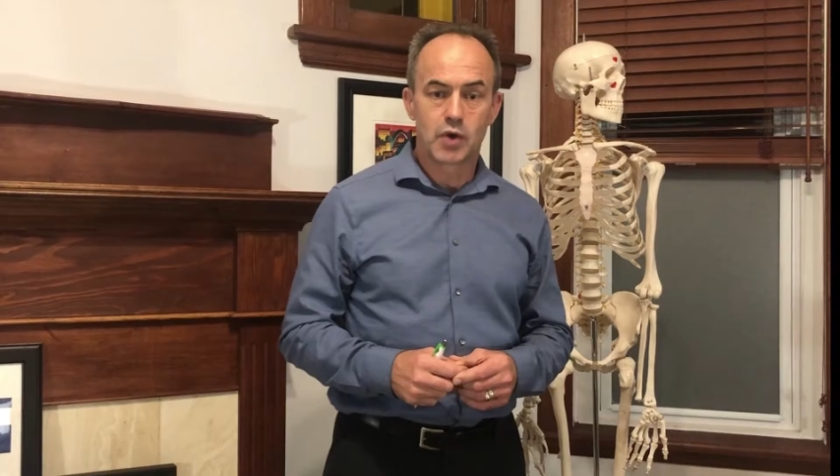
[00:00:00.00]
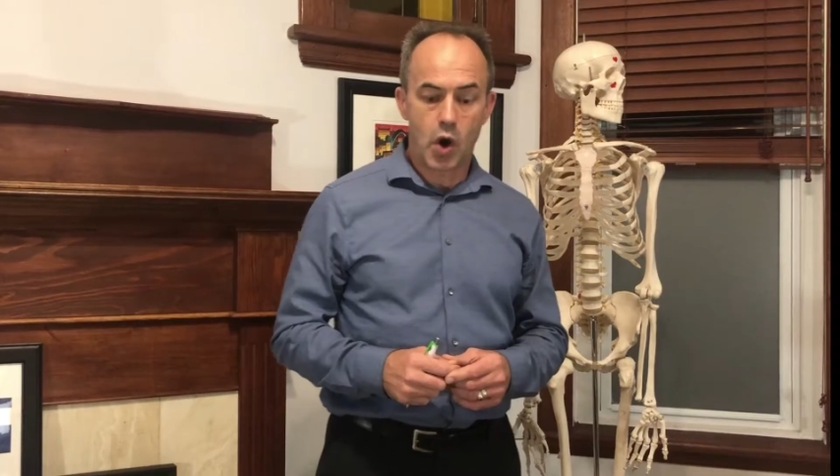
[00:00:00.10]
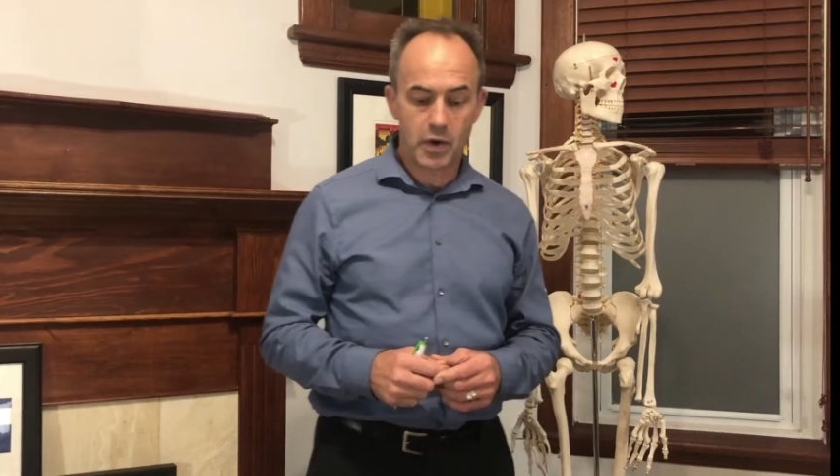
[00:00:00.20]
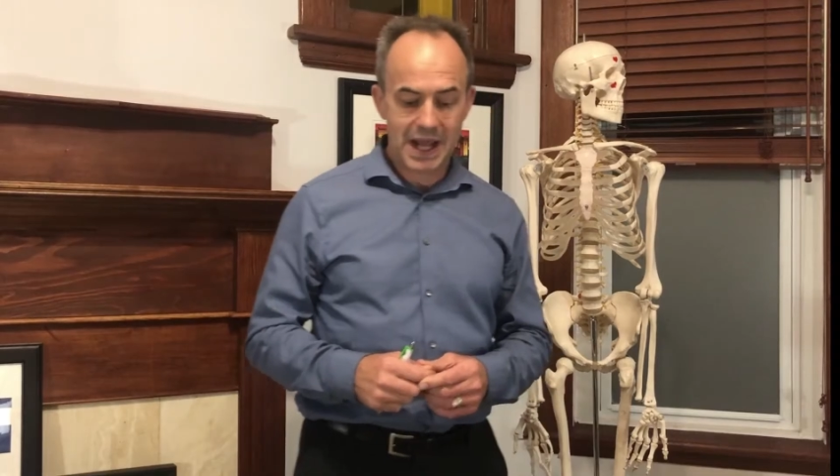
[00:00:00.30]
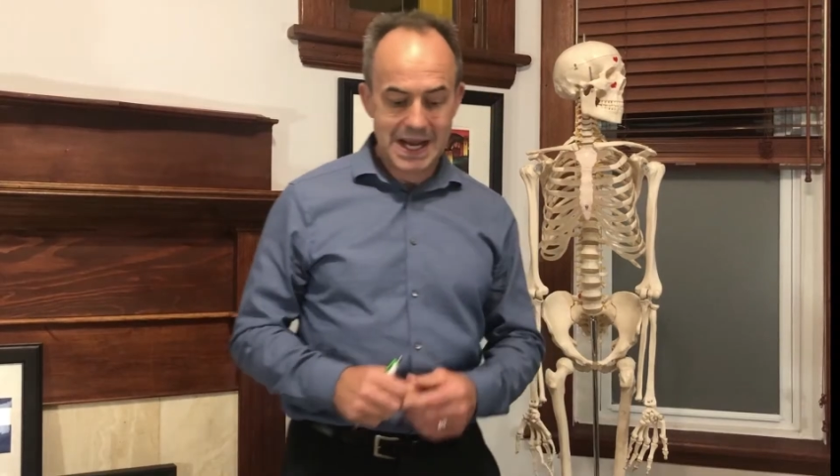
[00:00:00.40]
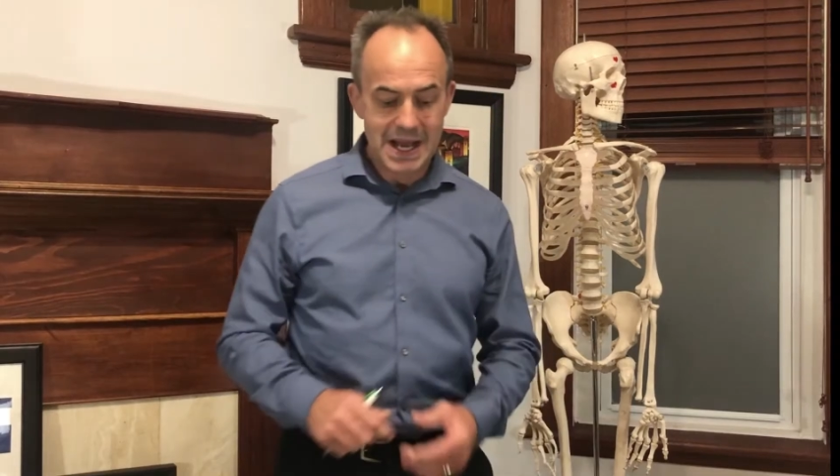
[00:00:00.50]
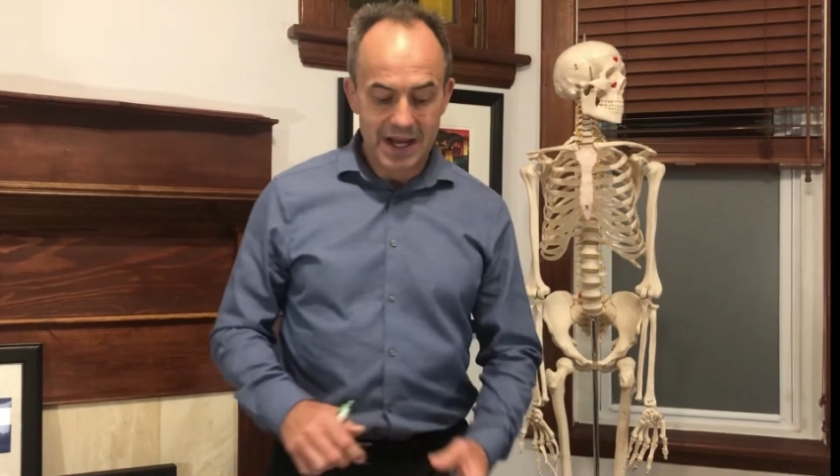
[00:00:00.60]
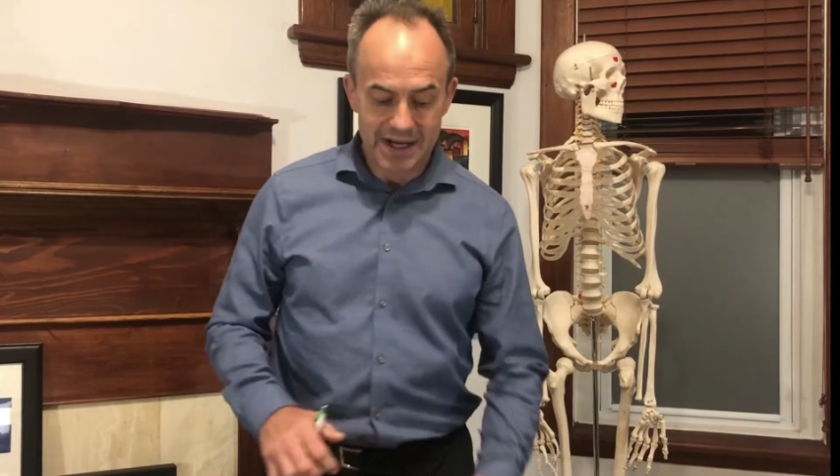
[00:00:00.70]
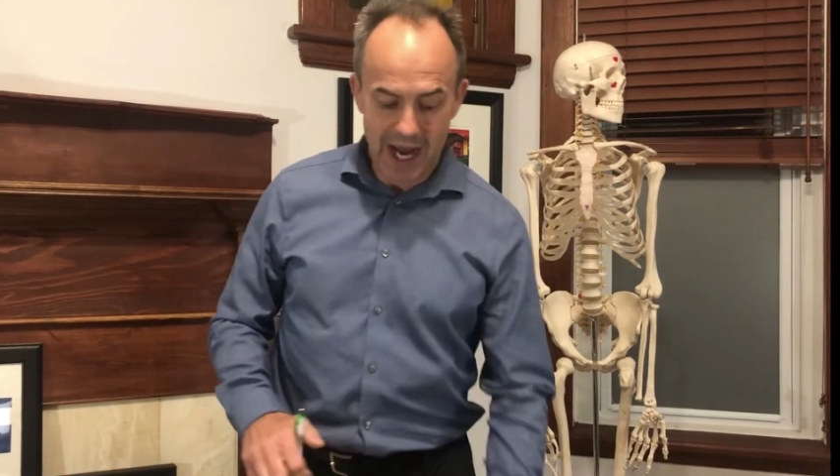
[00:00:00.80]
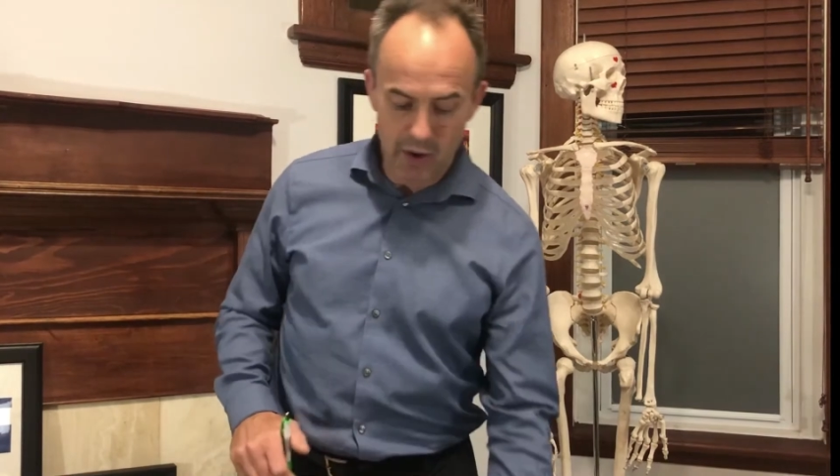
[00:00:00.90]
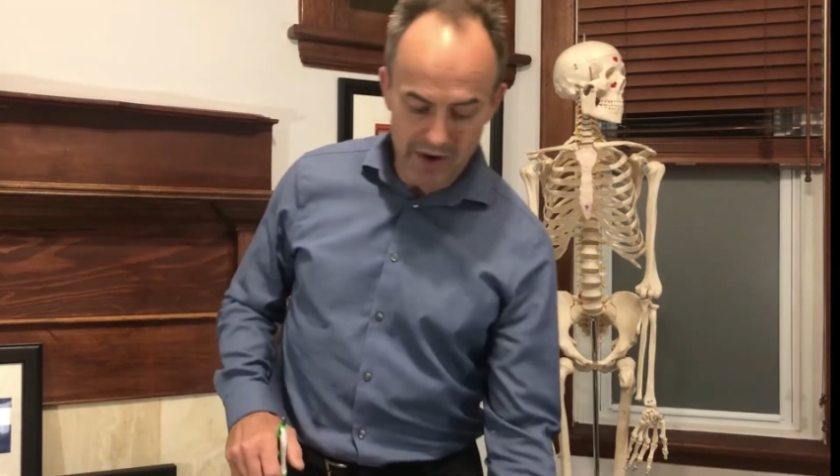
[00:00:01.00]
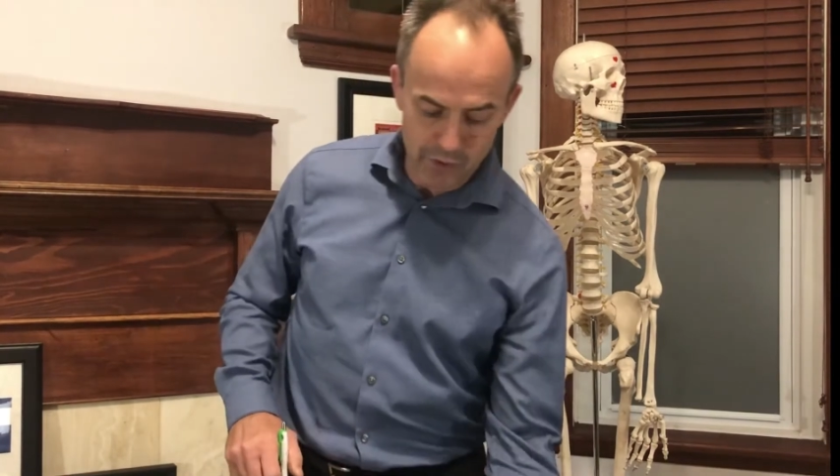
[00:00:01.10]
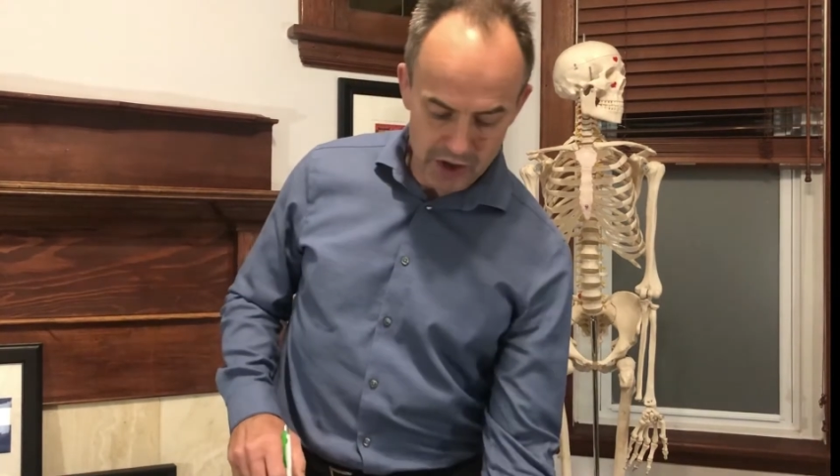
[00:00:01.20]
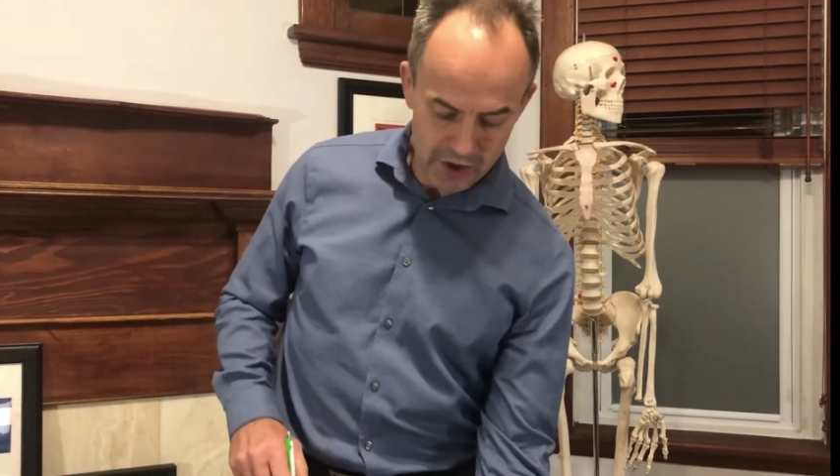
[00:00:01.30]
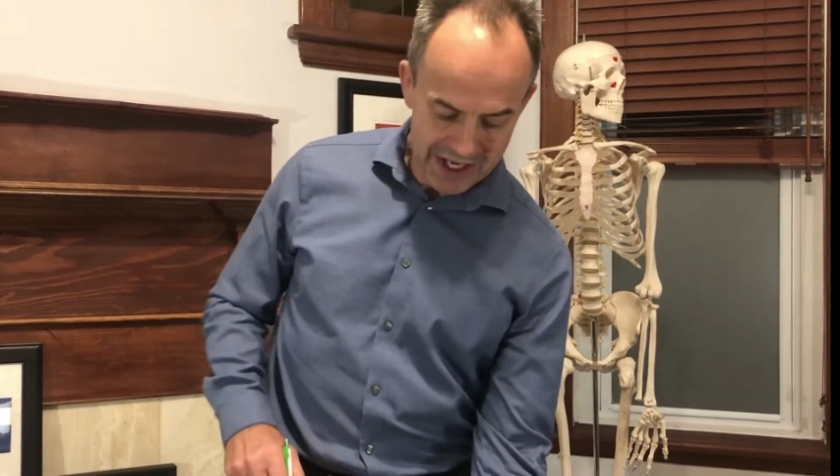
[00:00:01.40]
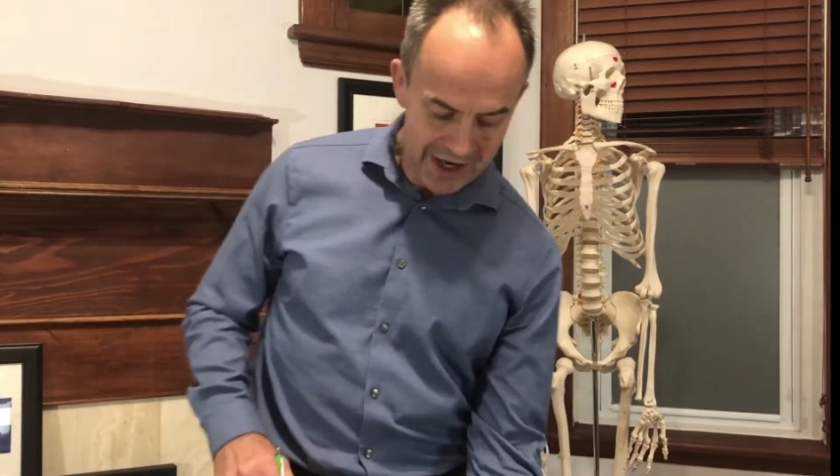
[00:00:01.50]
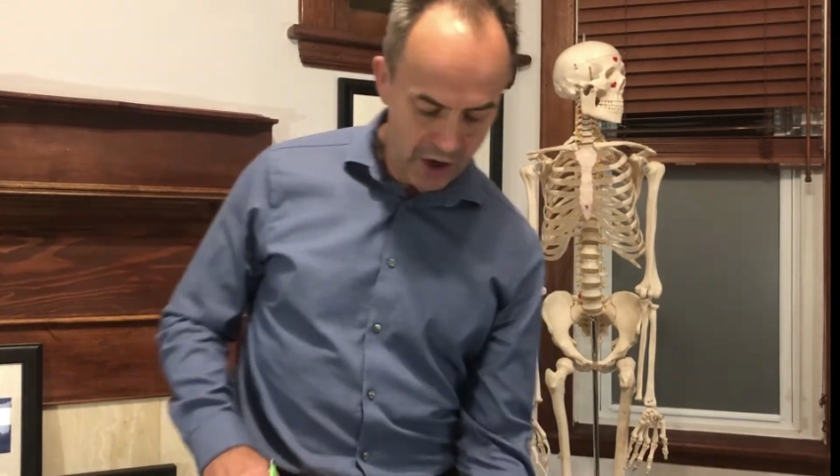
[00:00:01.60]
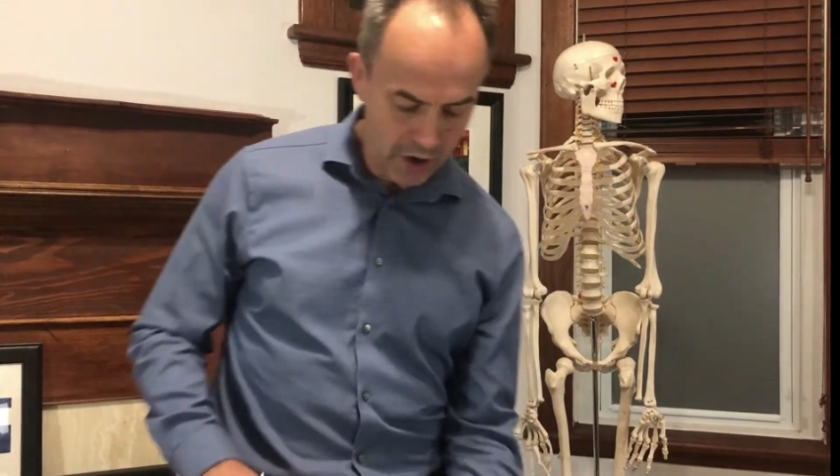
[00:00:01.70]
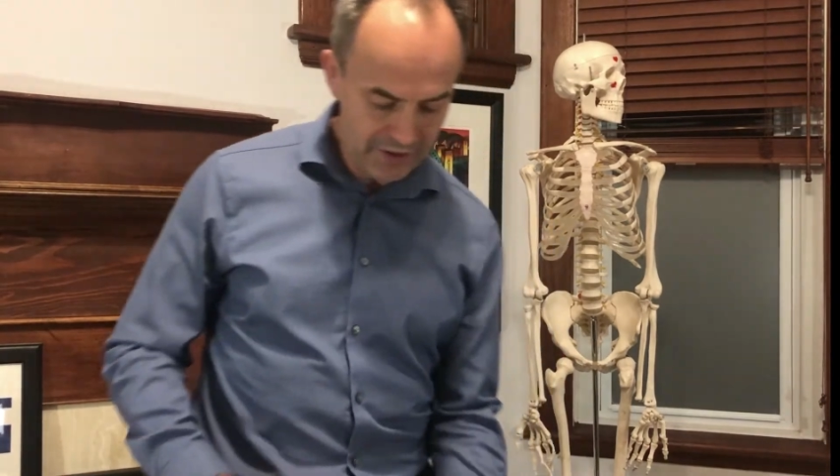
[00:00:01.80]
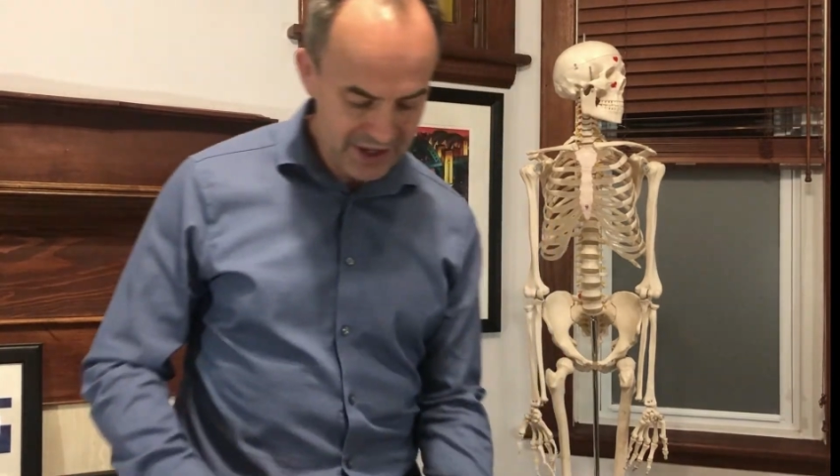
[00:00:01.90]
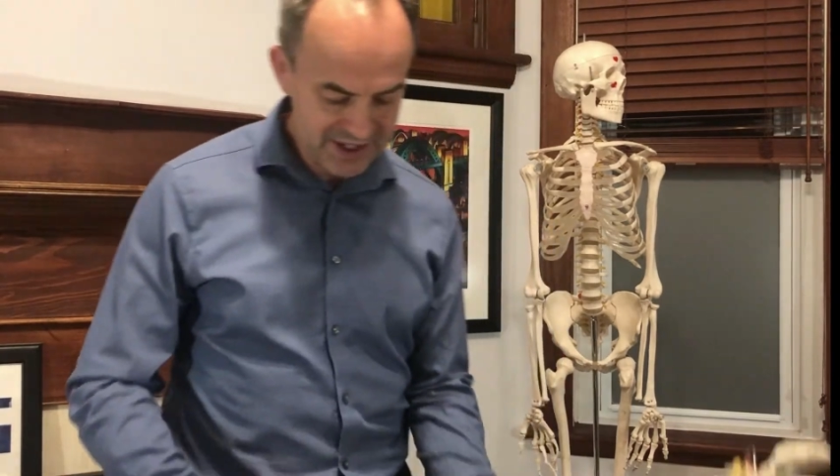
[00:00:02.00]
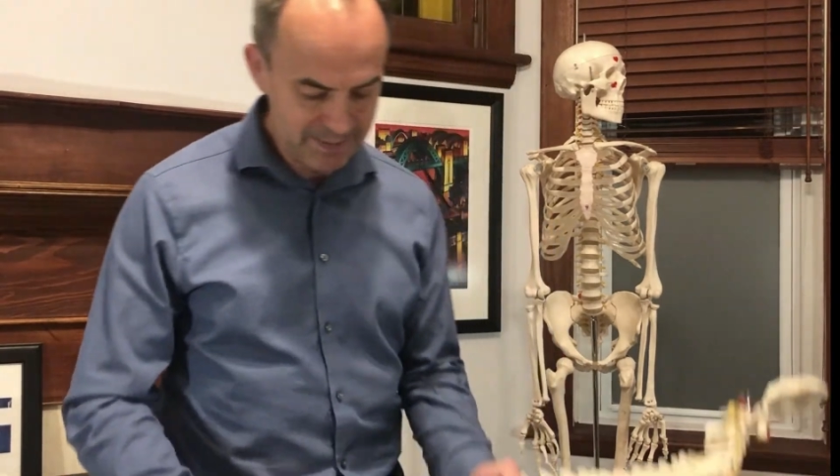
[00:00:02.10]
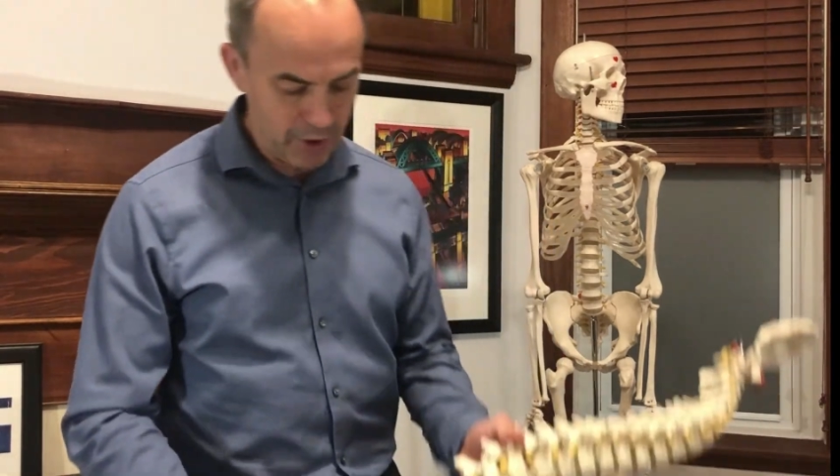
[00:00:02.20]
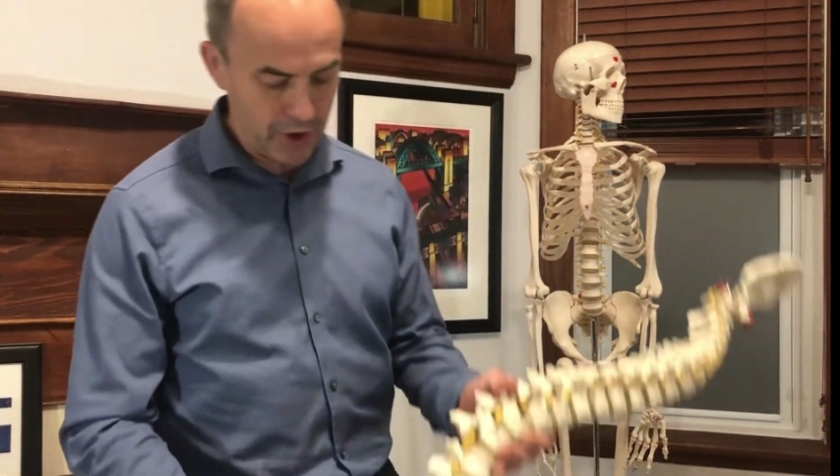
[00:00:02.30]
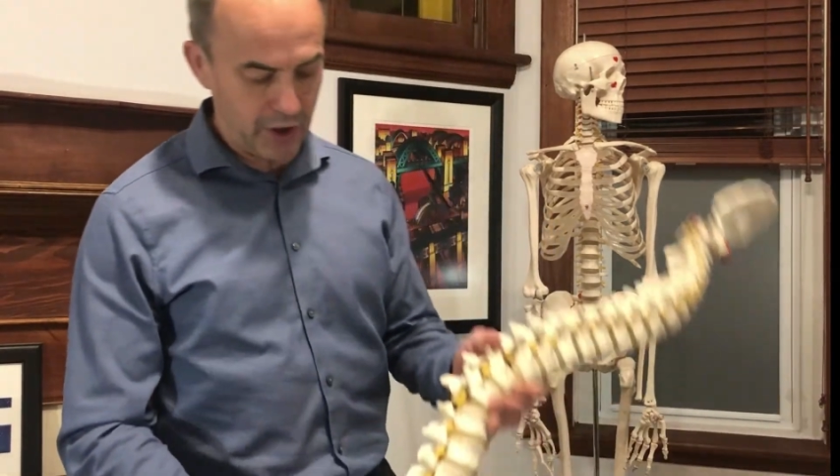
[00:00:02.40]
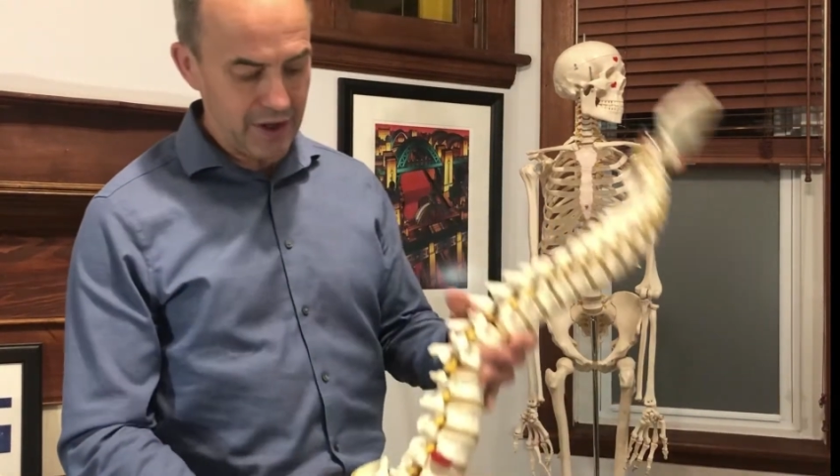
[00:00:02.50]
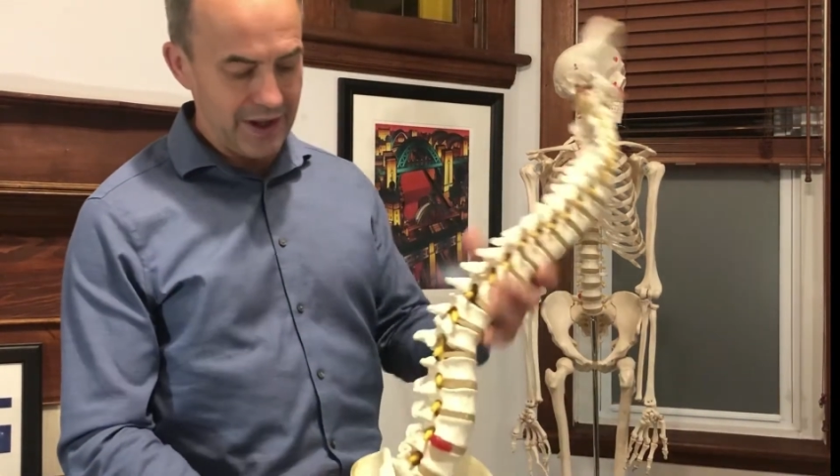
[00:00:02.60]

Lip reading: Okay, now if we look here on this model,